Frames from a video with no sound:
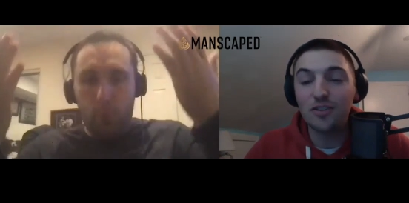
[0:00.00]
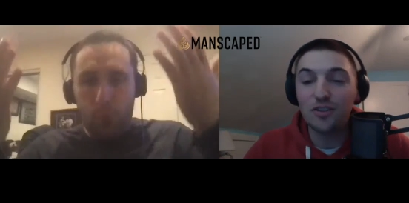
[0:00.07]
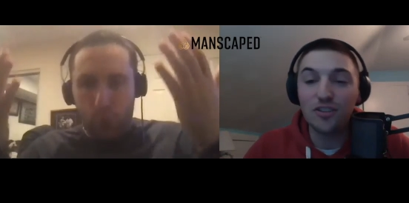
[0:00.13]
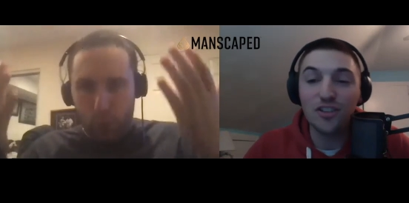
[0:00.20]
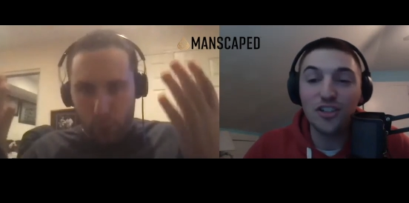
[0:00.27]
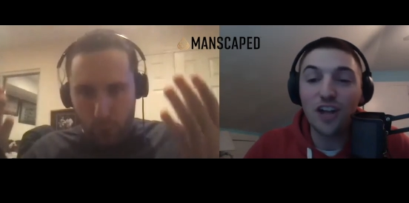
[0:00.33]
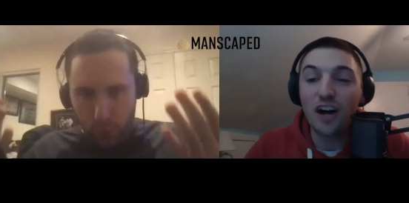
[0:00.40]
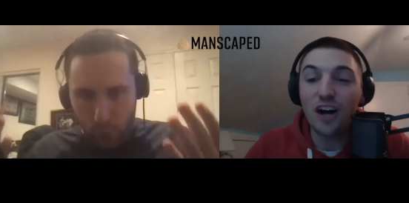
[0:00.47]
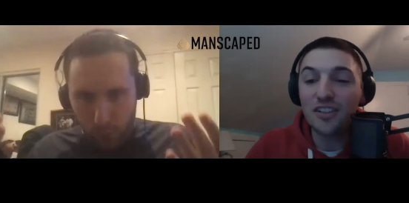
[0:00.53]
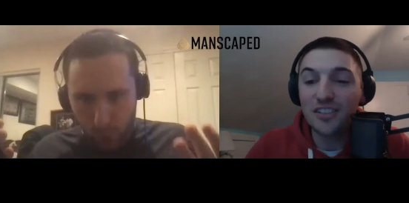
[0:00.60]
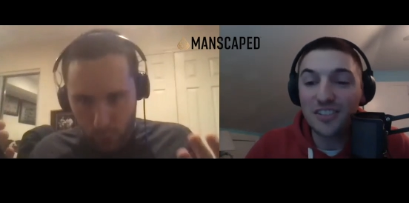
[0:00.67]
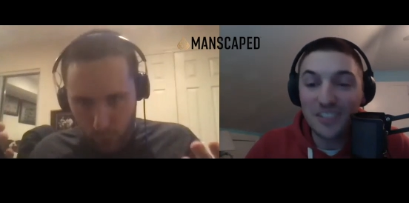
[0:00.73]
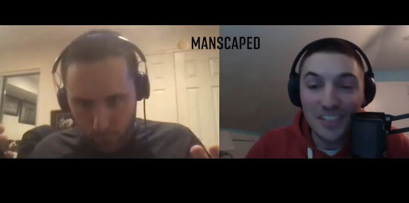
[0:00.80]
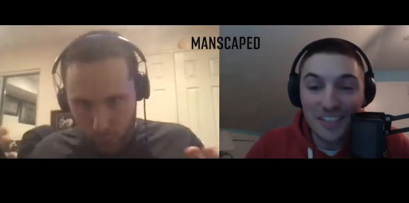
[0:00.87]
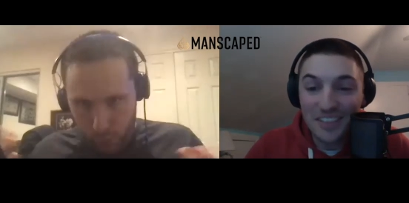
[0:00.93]
Speaker 1: young
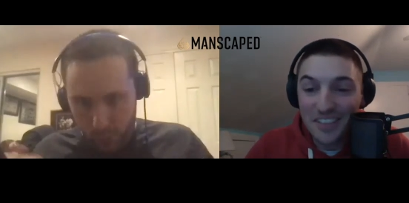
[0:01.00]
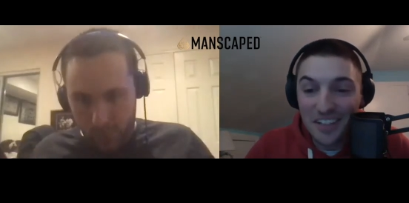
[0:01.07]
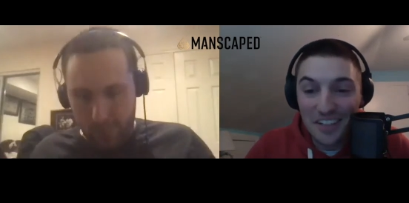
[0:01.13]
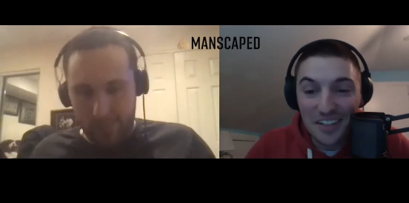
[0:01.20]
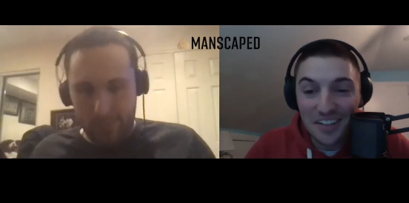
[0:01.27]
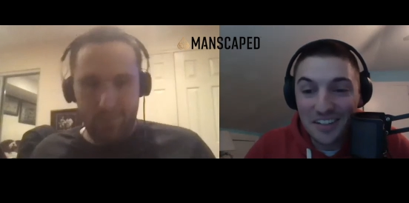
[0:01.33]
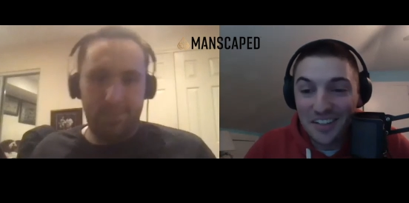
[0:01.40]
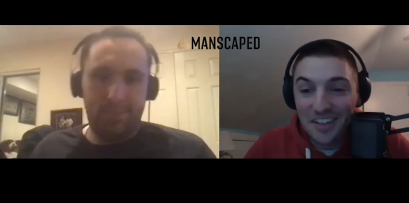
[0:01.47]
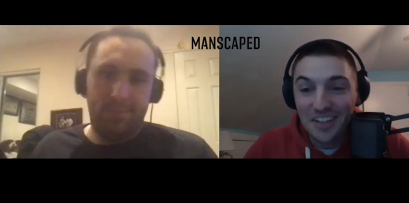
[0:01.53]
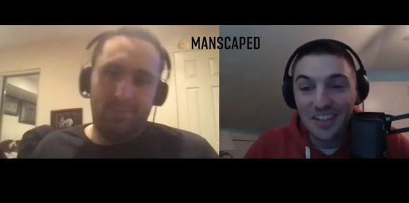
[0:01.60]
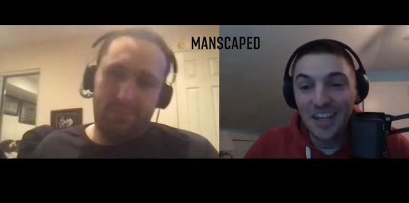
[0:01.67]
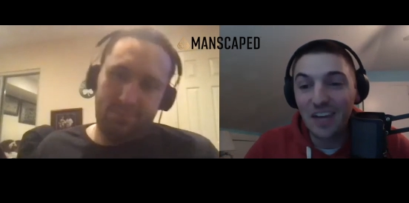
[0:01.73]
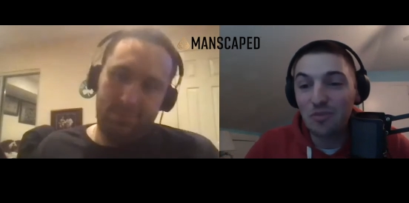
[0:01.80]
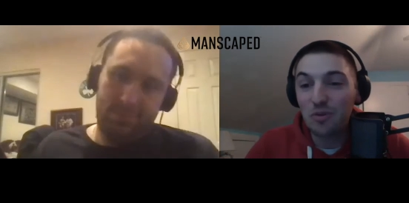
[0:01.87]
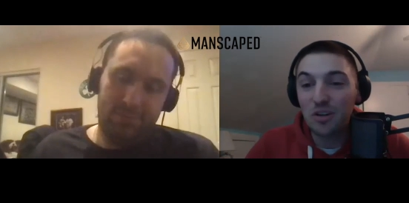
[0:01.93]
season.
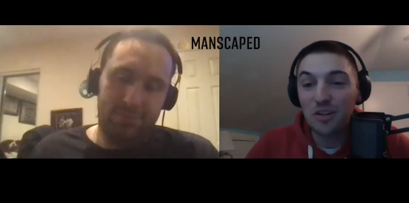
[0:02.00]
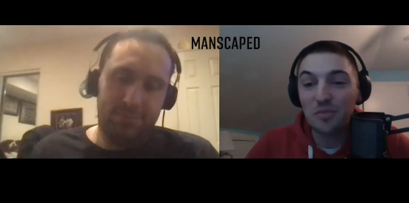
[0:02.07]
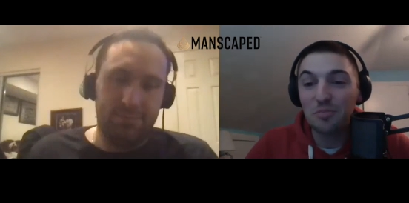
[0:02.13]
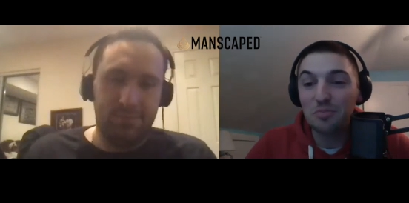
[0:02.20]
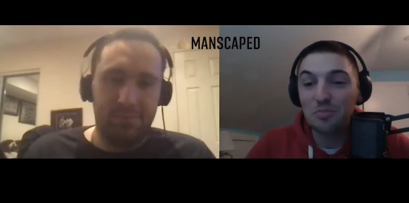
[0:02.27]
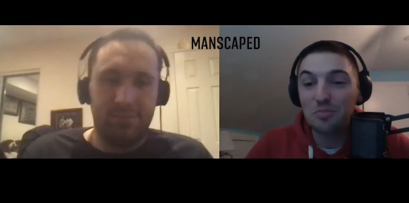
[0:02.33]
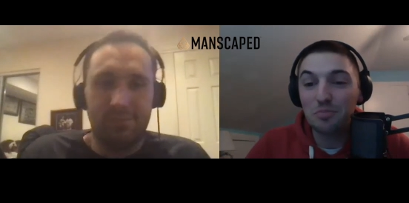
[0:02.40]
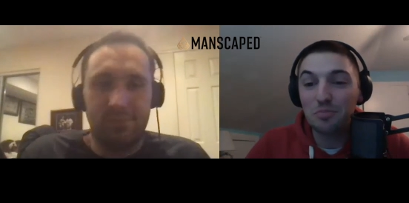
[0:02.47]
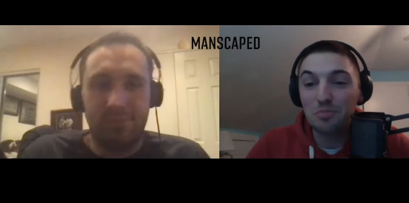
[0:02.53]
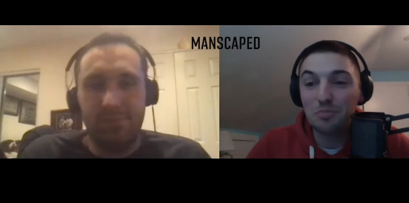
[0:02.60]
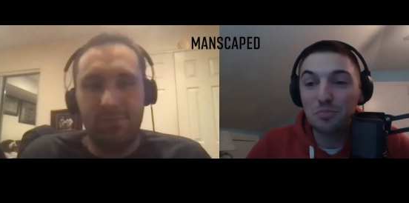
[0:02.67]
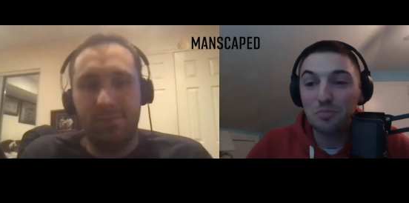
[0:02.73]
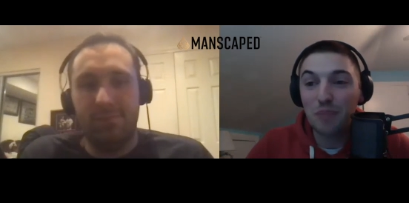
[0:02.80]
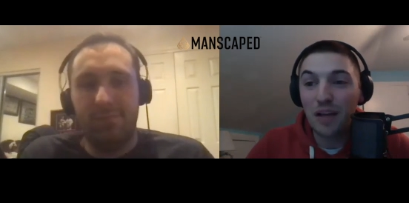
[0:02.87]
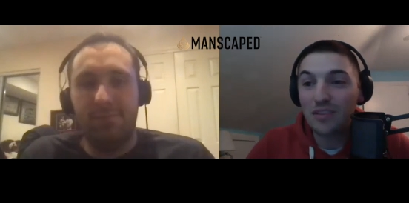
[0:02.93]
They have one of the
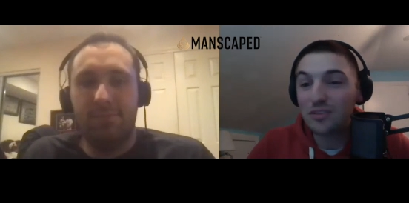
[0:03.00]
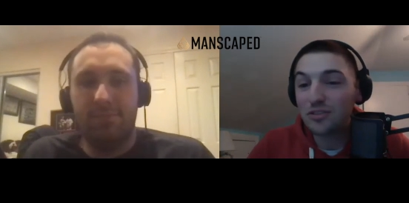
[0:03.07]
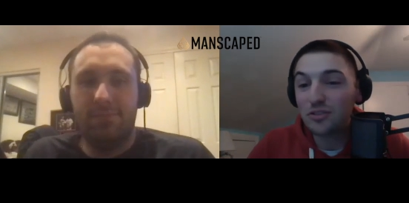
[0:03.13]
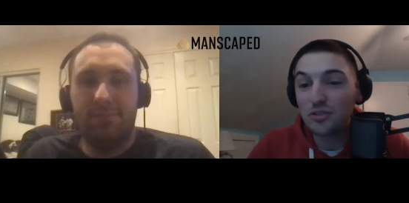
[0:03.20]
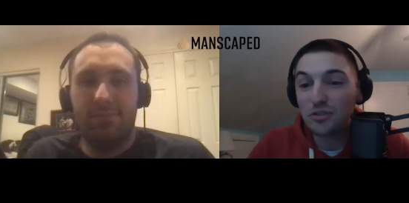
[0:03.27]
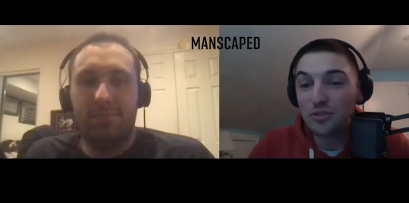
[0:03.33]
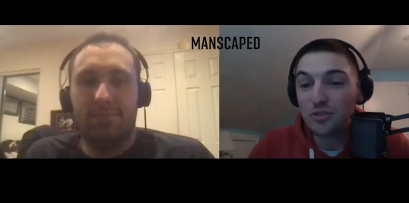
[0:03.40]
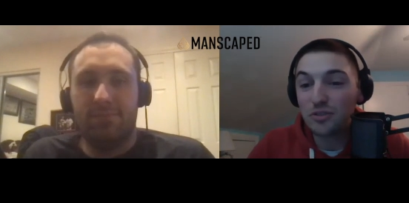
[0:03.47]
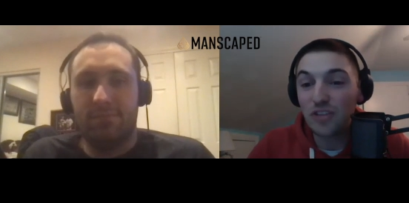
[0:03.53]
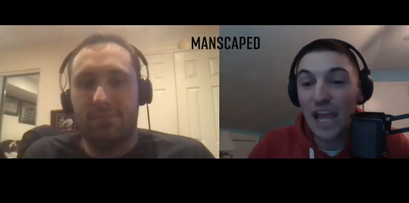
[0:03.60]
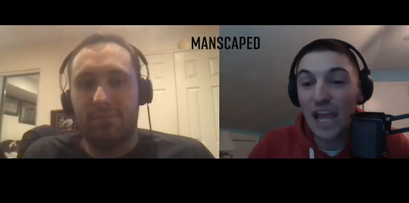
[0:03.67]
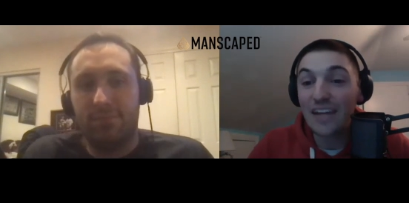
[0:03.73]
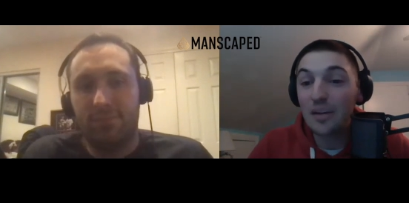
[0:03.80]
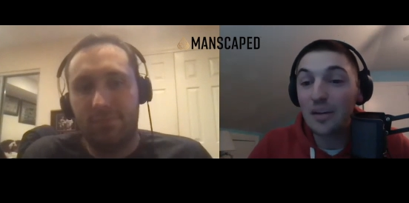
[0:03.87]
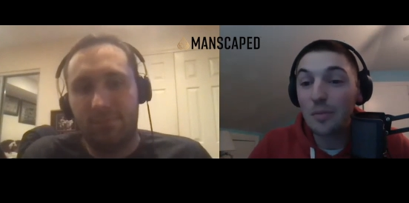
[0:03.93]
best
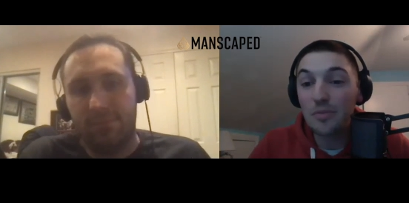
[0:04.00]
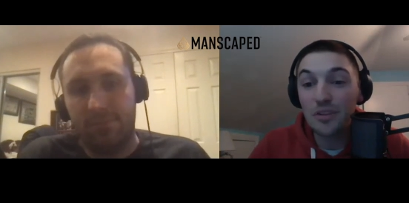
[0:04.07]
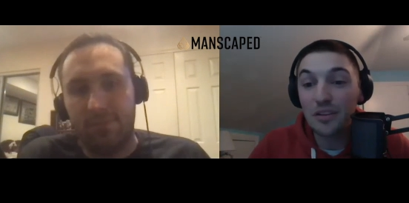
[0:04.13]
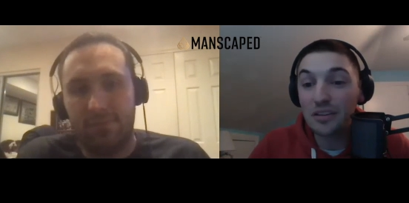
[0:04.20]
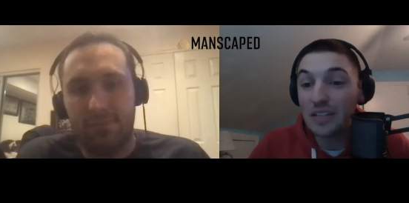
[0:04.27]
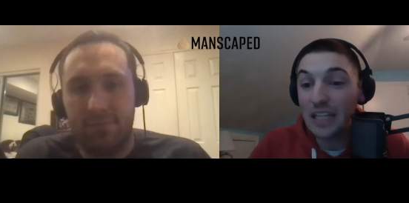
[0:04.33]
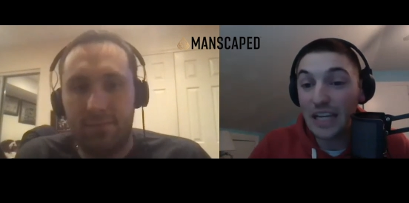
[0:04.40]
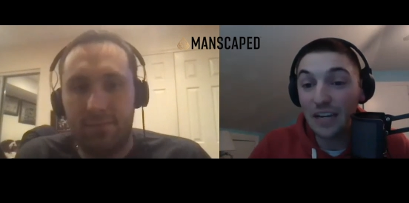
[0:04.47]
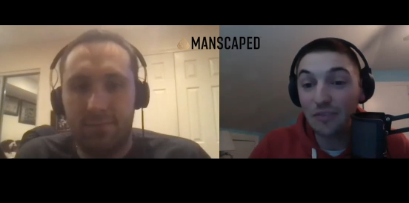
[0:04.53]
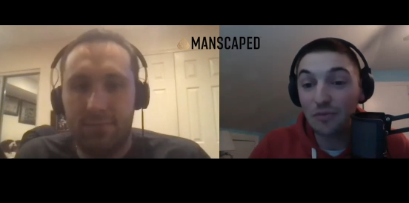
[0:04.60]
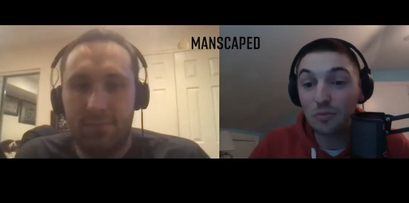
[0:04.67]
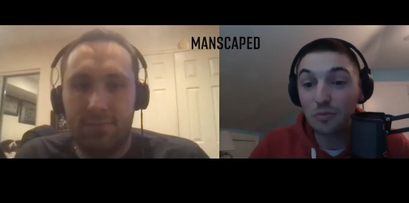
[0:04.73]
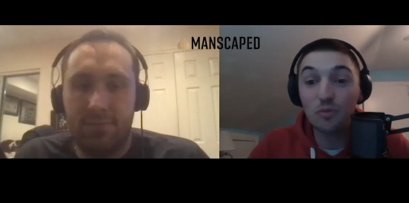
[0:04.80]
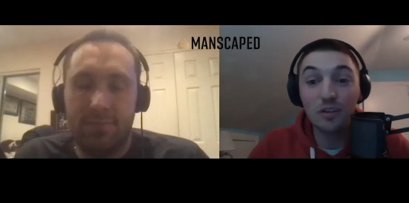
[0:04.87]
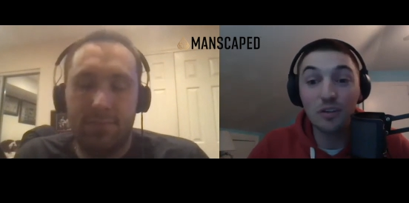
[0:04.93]
tandems in the league for moving